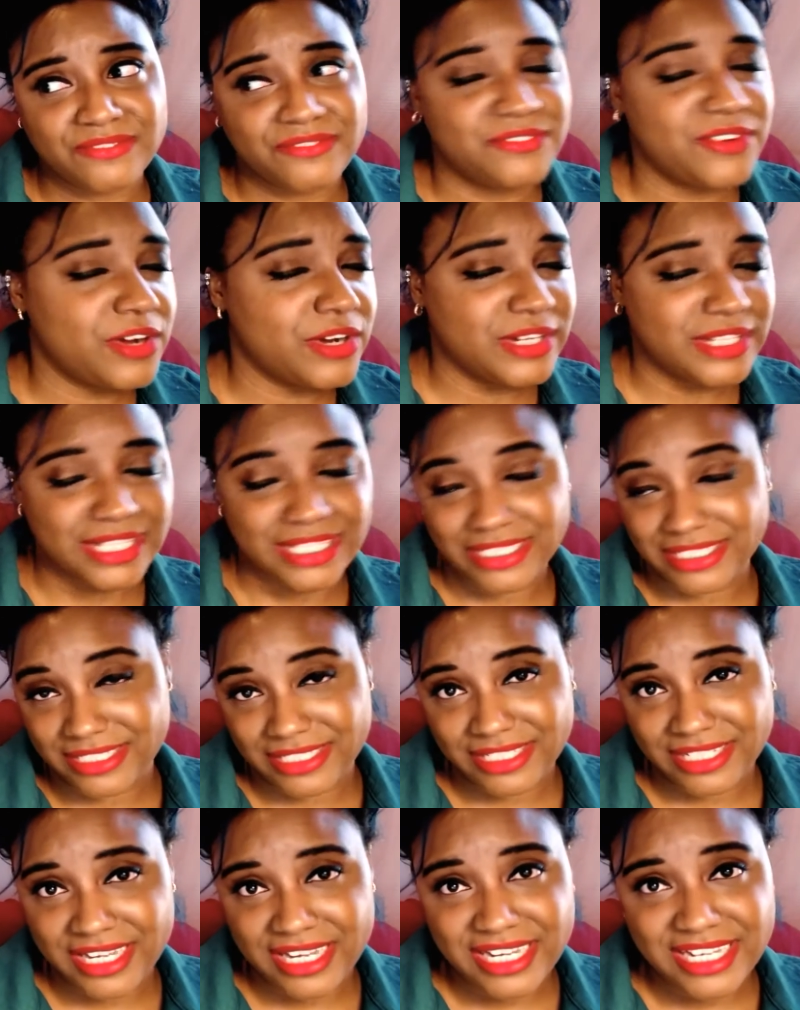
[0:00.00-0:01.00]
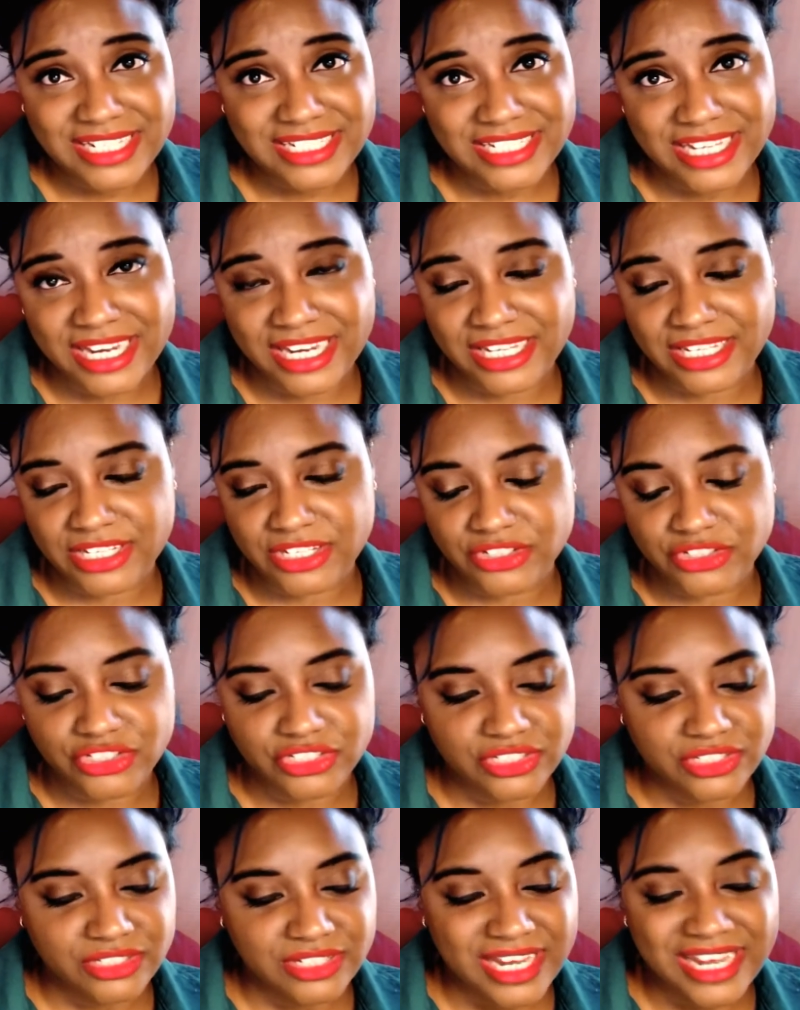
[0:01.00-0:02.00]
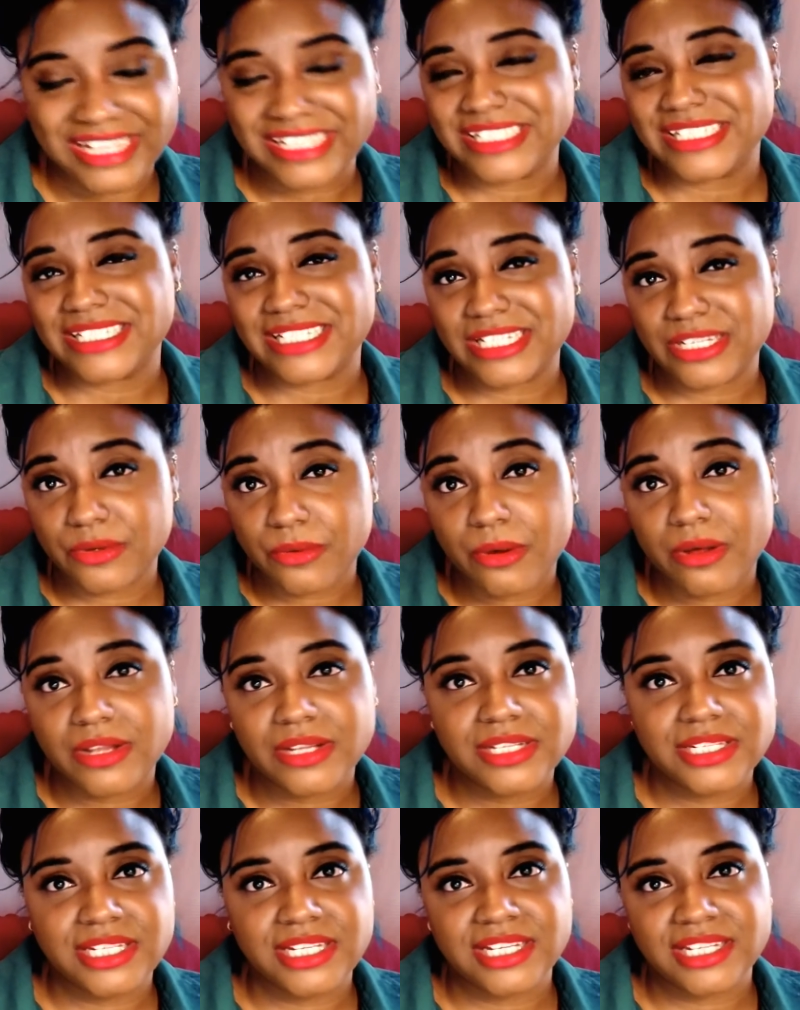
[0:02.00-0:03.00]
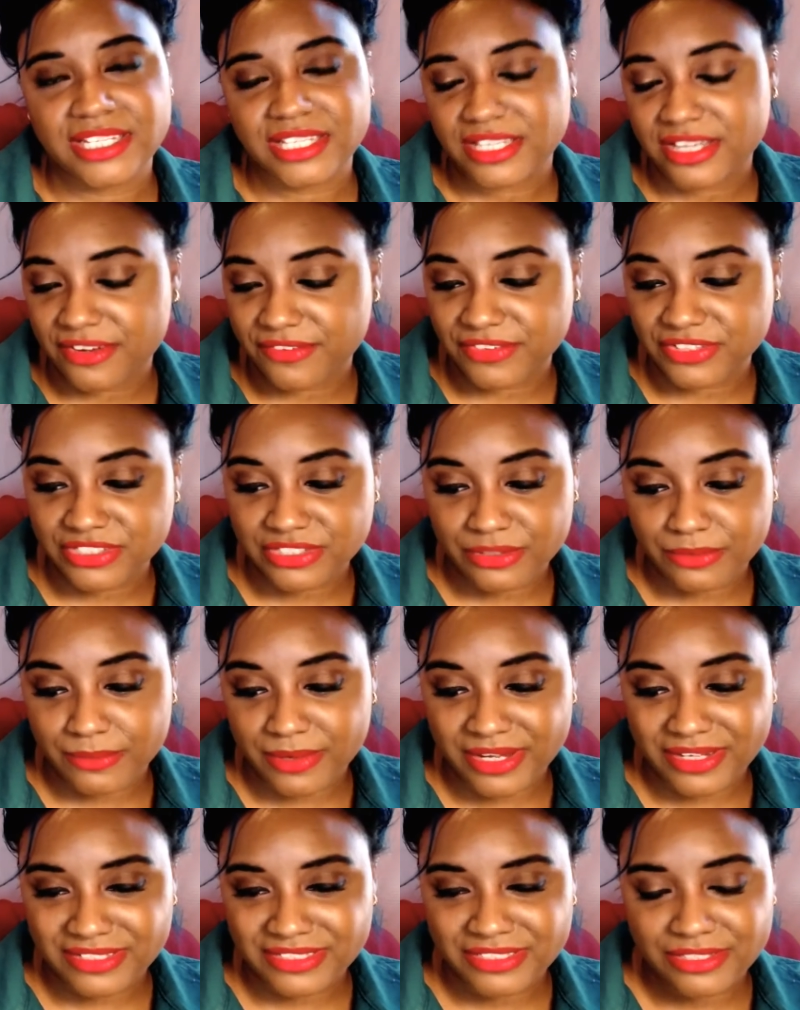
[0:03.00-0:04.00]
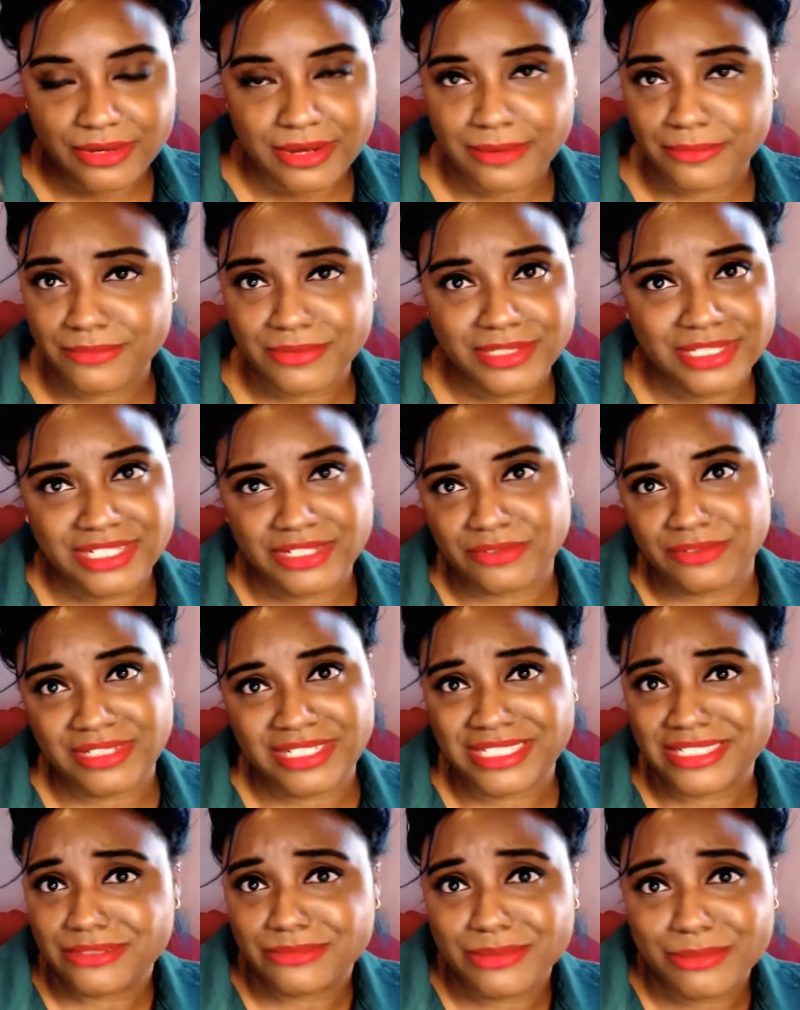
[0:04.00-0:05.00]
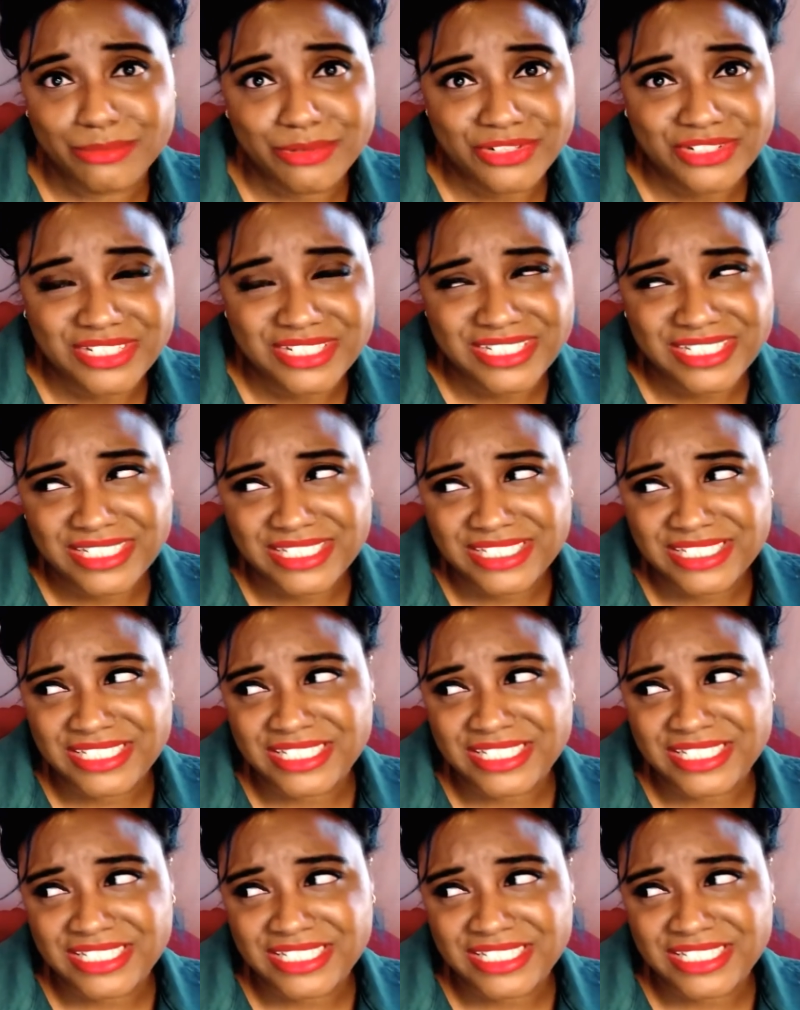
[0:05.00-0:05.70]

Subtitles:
far less than that, and they're just excellent quality and they cover so well, so I really don't need to repurchase this.